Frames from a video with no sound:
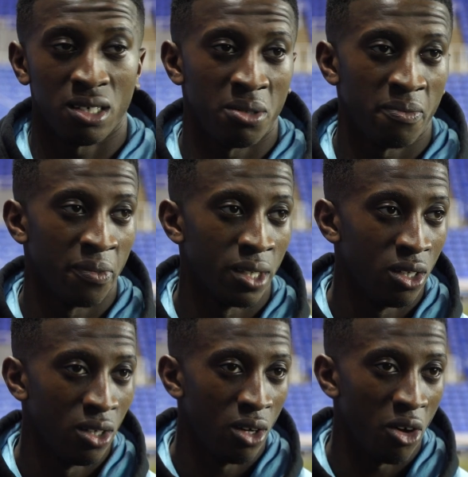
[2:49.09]
Um,
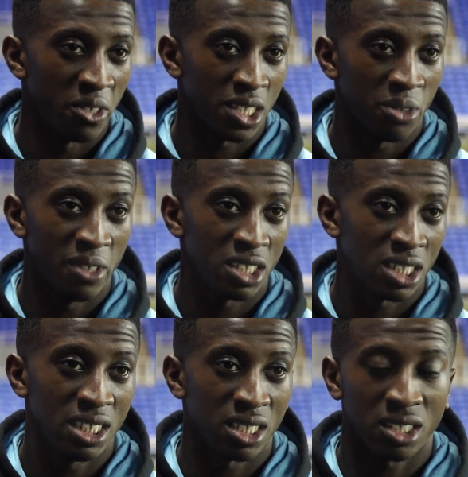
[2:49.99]
obviously, we
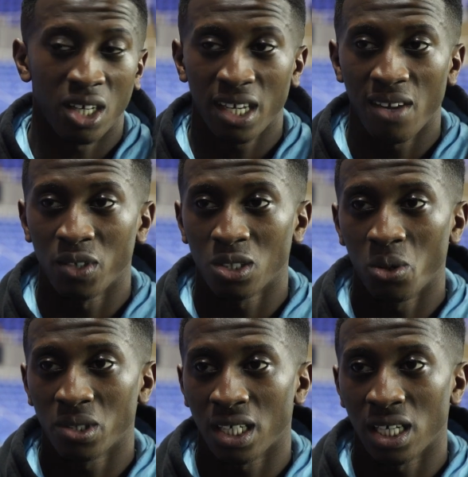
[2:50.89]
just need to start getting
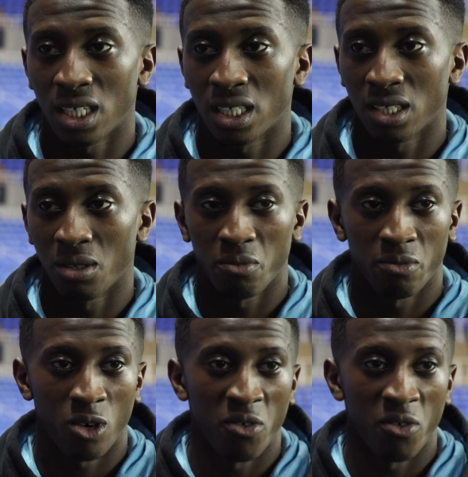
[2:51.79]
results again and um,